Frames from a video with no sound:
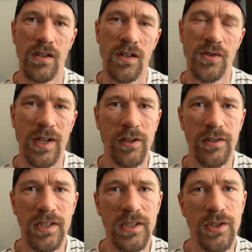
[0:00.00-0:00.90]
So I
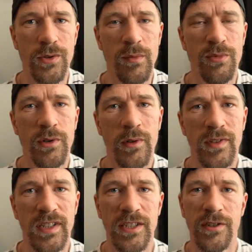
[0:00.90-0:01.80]
continued to improve the
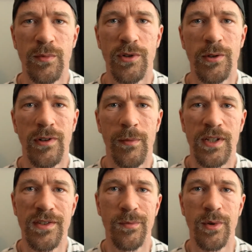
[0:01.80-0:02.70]
Literate programming
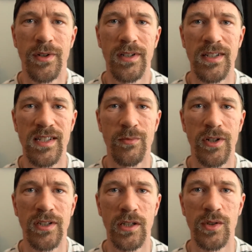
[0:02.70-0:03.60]
support in
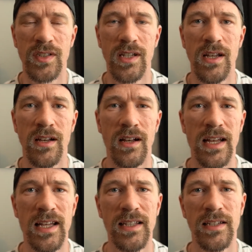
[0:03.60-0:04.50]
SmartNotes. I
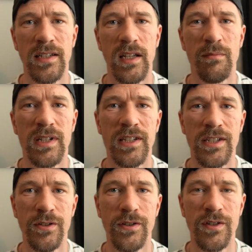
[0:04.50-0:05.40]
added the
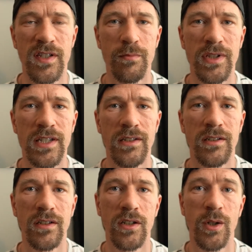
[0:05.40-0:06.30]
ability to split
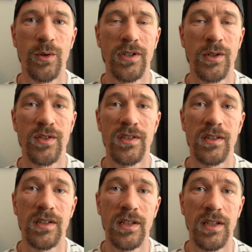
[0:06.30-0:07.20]
code notes
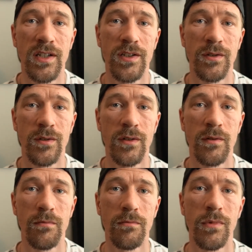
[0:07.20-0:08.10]
into
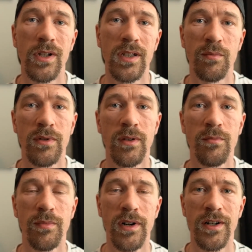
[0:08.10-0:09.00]
multiple
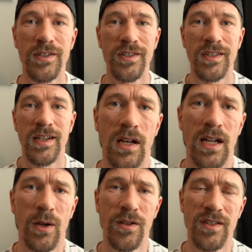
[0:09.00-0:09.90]
parts, and
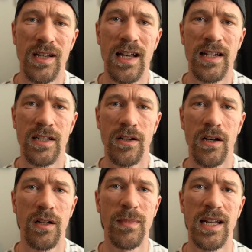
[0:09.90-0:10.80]
I also added
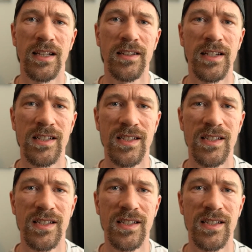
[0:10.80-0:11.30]
automatic links.